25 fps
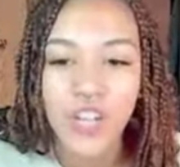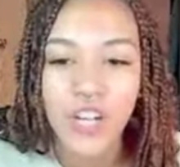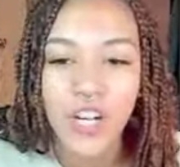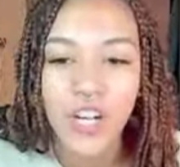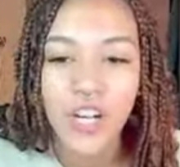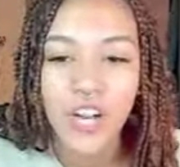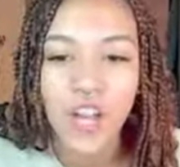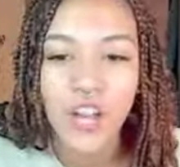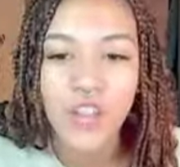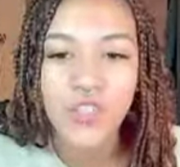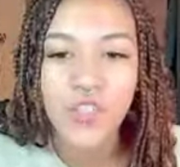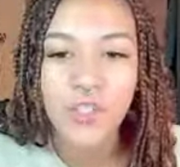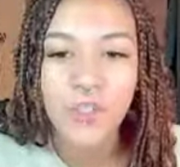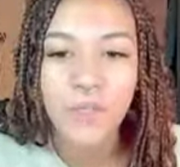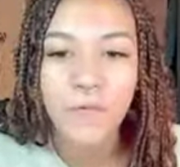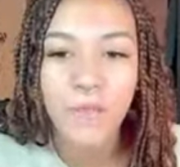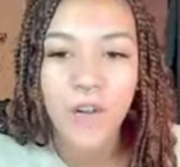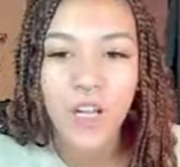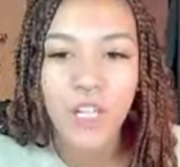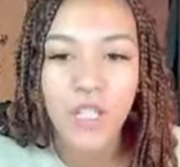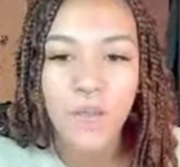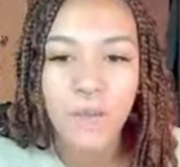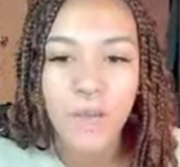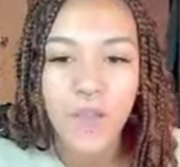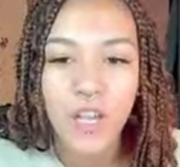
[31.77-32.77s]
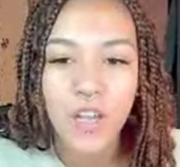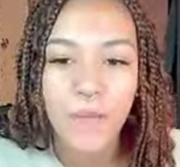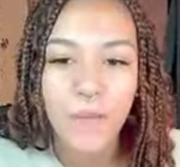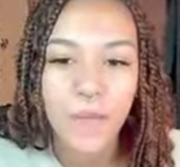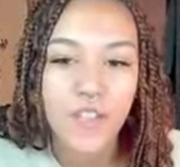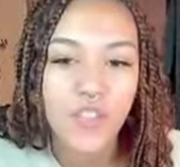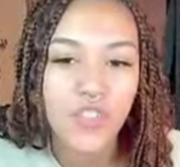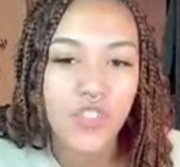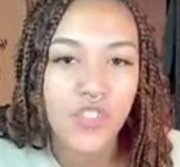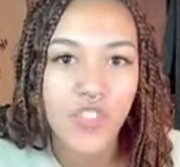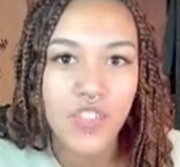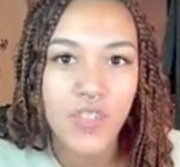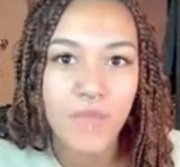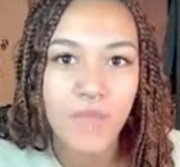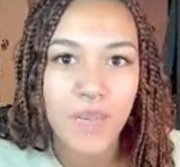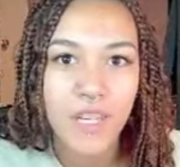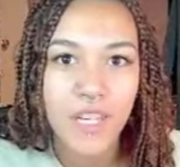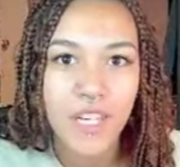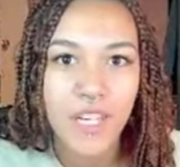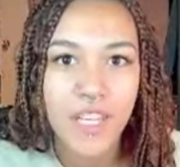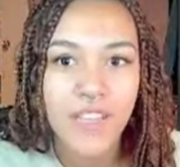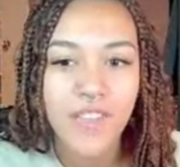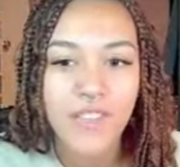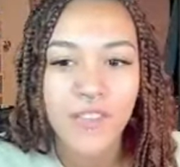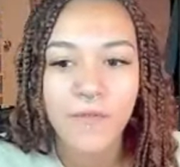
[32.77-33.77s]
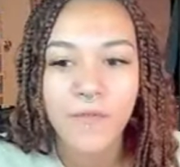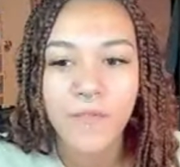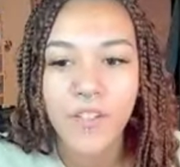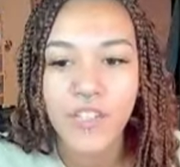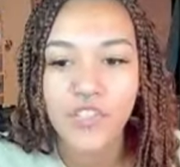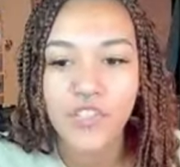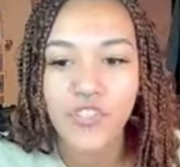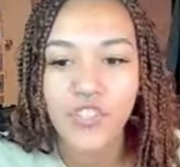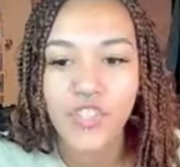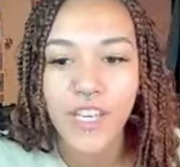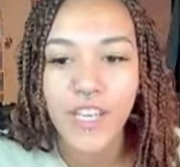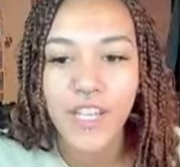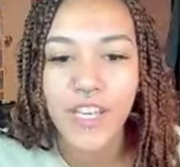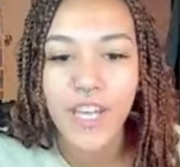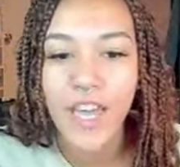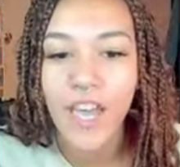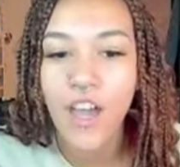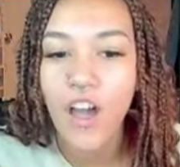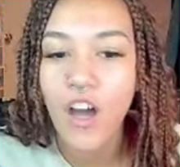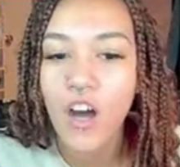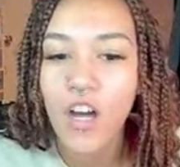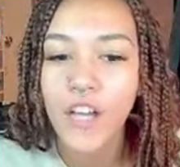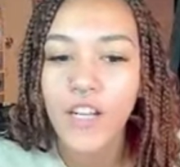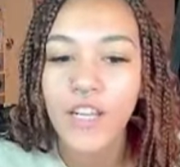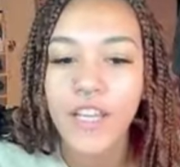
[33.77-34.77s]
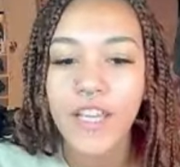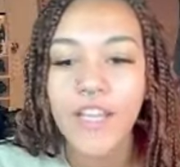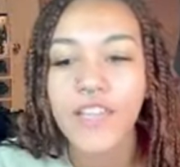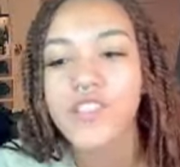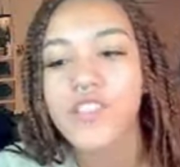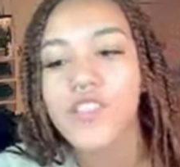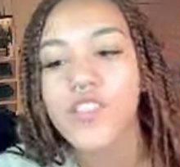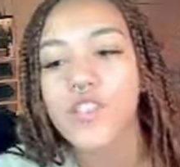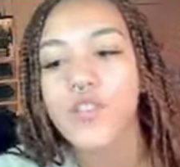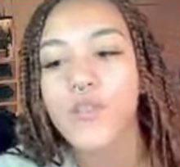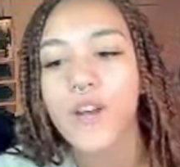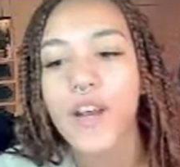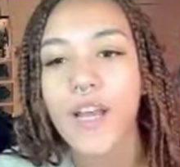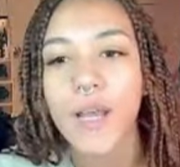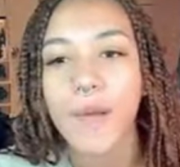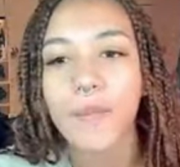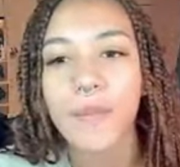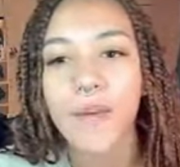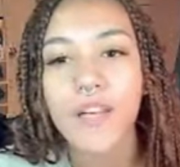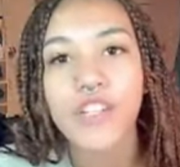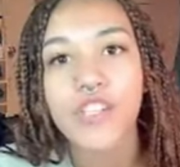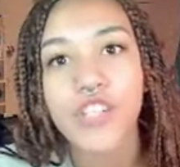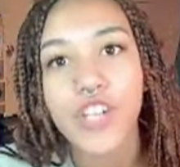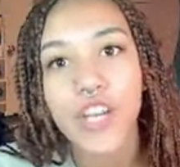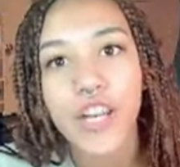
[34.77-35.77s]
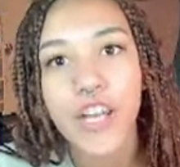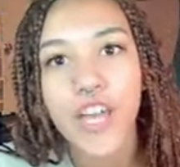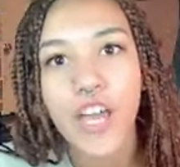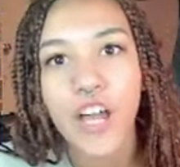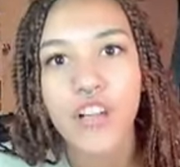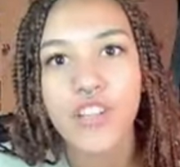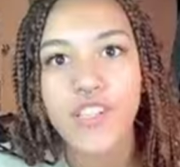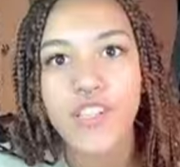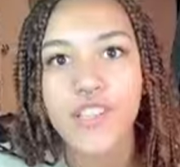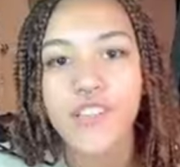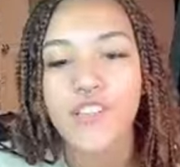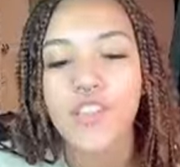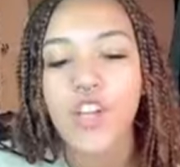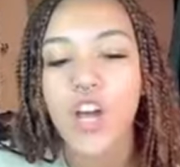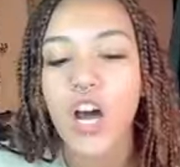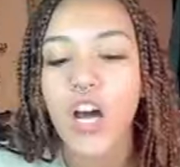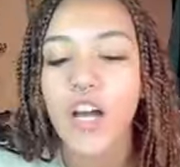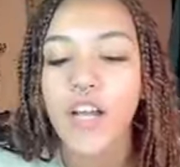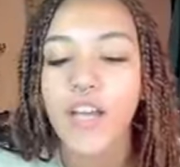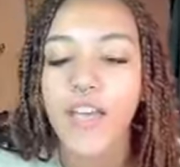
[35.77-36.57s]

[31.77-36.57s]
and also follow me on my social medias, official jday on Instagram, jday on TikTok,